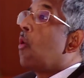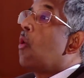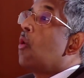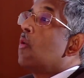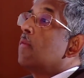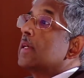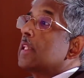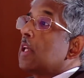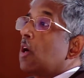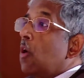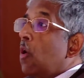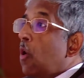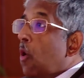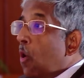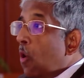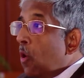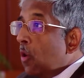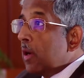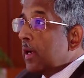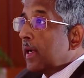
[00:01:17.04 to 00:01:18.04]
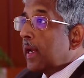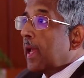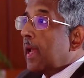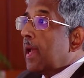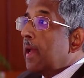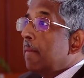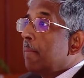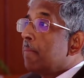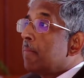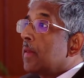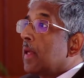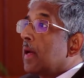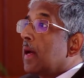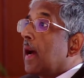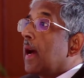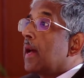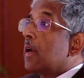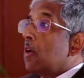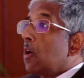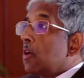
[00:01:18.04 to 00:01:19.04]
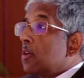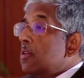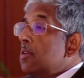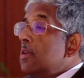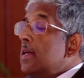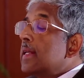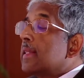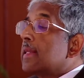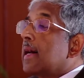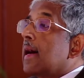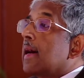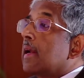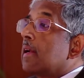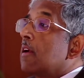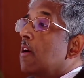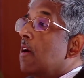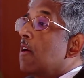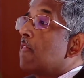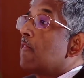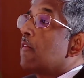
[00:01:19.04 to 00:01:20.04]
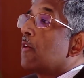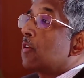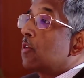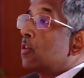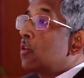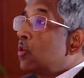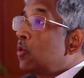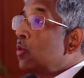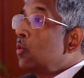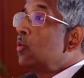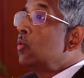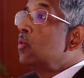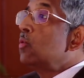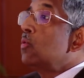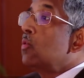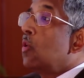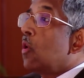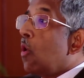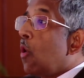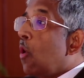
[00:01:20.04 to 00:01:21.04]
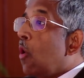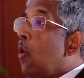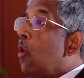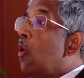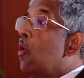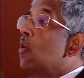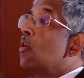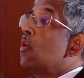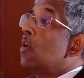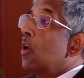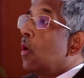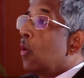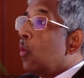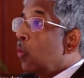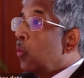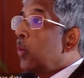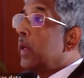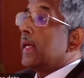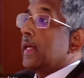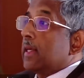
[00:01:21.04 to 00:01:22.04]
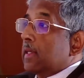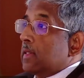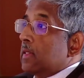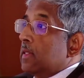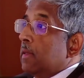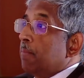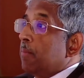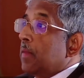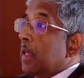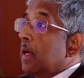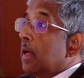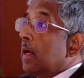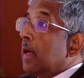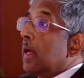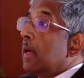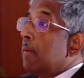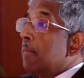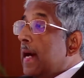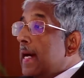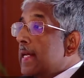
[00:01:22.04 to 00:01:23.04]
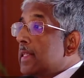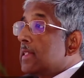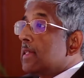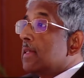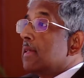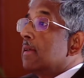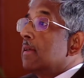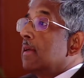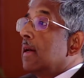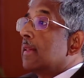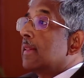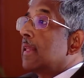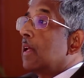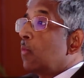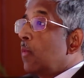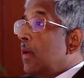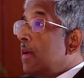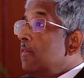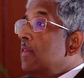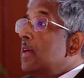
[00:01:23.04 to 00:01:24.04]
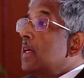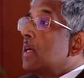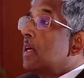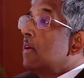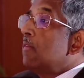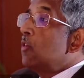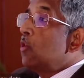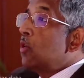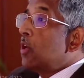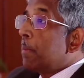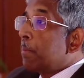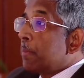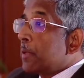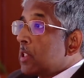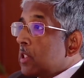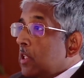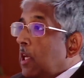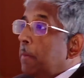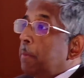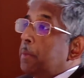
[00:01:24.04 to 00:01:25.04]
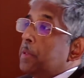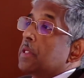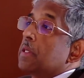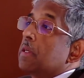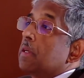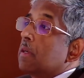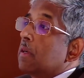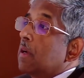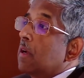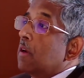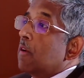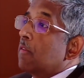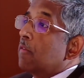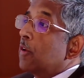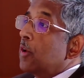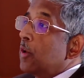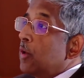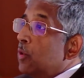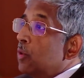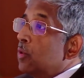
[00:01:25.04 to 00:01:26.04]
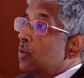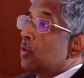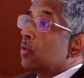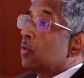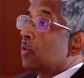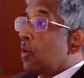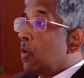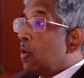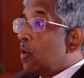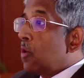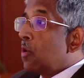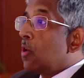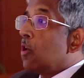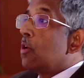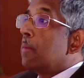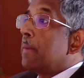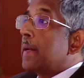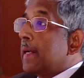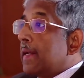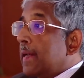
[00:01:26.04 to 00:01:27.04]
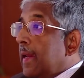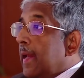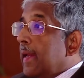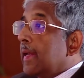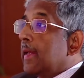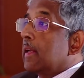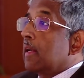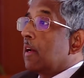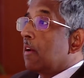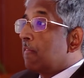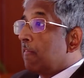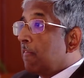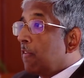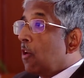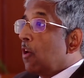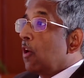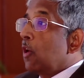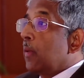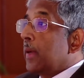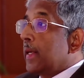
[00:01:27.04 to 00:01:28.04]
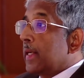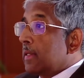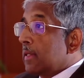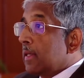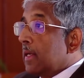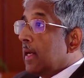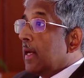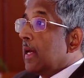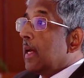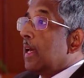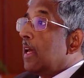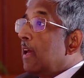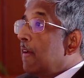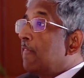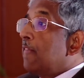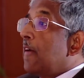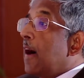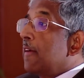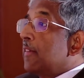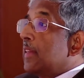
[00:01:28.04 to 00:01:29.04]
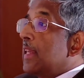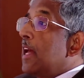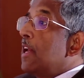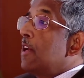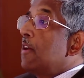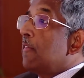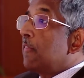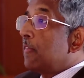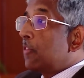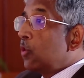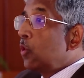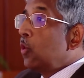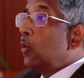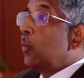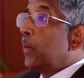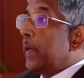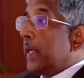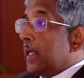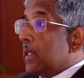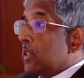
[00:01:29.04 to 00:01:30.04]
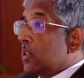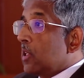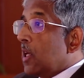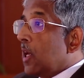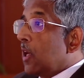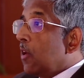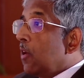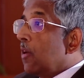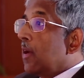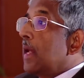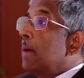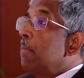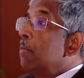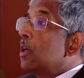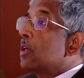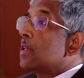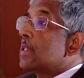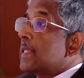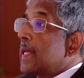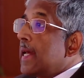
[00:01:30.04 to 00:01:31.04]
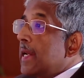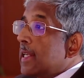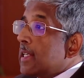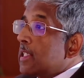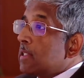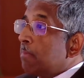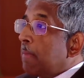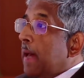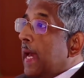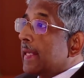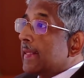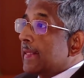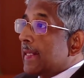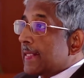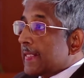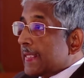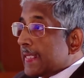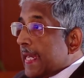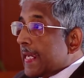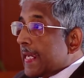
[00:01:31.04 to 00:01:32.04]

over the whole day, and not only that, for 2 whole weeks. Imagine that when we give you a prescription for you to go home and take it and follow it, if at the end of 2 weeks, you're able to send us back that